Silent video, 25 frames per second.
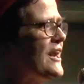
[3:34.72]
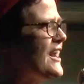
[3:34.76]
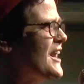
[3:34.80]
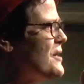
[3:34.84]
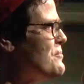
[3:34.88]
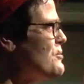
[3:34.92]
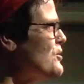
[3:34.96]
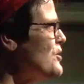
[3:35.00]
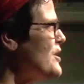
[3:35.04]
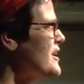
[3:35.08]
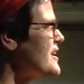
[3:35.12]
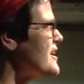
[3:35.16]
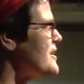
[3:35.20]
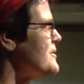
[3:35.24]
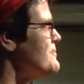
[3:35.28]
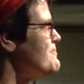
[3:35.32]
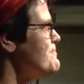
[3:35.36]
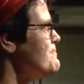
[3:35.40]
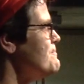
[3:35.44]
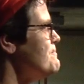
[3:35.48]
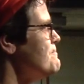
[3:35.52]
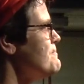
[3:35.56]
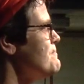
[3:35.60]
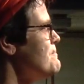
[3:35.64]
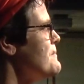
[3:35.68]
with a quick limerick.
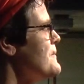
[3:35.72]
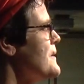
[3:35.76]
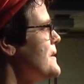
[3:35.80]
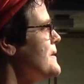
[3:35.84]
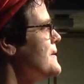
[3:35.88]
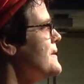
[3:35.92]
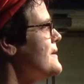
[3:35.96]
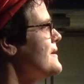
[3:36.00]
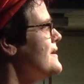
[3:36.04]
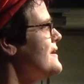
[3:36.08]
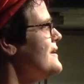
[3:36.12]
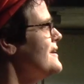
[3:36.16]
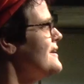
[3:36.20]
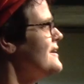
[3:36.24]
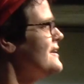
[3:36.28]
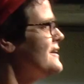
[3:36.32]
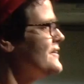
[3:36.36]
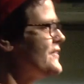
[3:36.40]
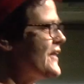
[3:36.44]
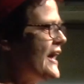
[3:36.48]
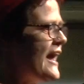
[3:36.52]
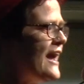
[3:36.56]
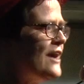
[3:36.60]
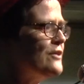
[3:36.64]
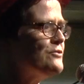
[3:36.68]

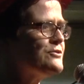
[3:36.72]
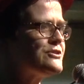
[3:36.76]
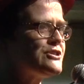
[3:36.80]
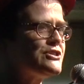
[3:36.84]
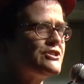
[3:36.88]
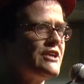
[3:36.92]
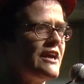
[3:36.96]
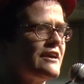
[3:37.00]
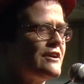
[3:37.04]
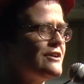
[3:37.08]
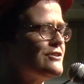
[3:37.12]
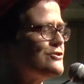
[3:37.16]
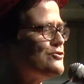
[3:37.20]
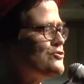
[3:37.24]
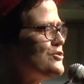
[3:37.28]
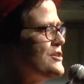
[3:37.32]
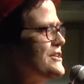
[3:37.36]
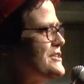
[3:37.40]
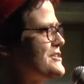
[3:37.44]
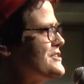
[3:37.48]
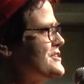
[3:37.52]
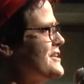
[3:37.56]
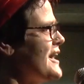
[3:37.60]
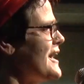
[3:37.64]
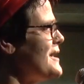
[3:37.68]
The Health
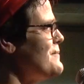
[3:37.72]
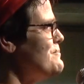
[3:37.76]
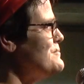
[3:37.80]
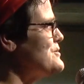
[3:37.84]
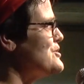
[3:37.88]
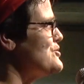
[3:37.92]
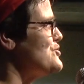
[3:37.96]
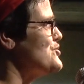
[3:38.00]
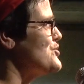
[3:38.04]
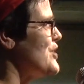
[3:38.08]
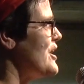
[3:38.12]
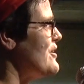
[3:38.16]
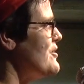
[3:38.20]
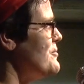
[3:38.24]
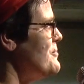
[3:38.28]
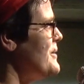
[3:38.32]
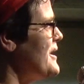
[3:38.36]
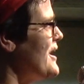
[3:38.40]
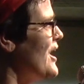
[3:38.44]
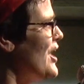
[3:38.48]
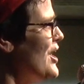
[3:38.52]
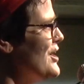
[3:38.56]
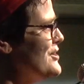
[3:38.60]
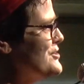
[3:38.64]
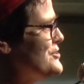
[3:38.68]
Secretary's named
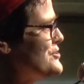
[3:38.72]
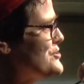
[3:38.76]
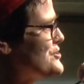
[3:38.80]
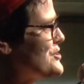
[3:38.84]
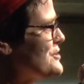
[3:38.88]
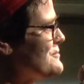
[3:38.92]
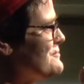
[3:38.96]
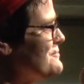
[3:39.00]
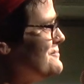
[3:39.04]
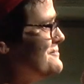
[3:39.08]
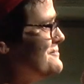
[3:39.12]
Jeremy Hunt.